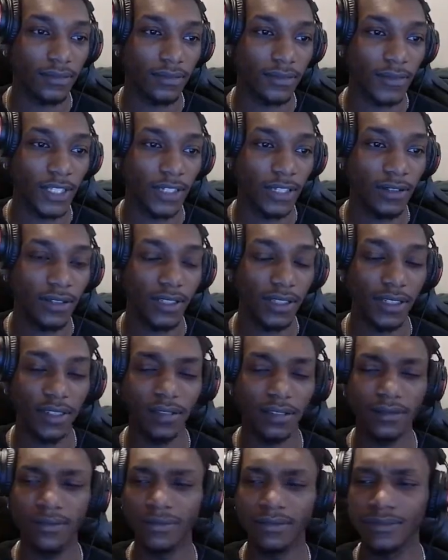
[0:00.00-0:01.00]
Oh
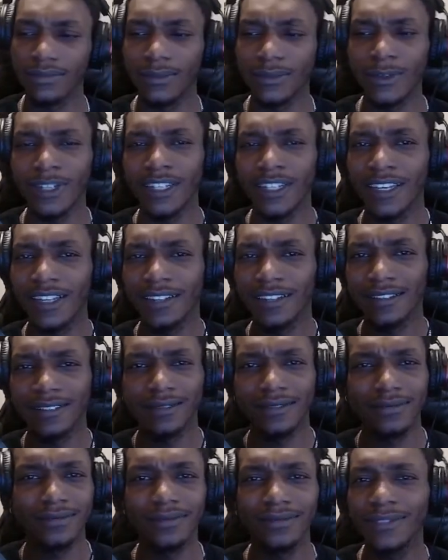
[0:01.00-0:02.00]
yeah, one
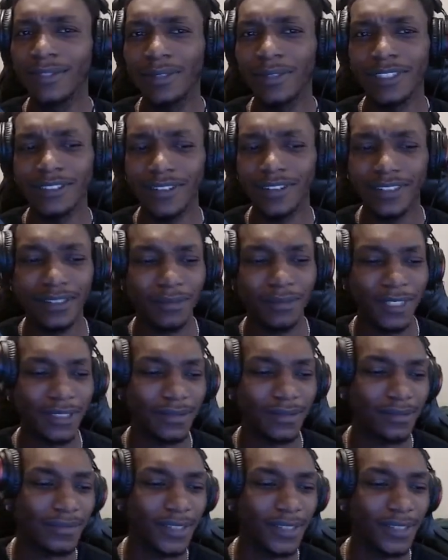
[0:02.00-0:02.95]
hand. What am I talking about?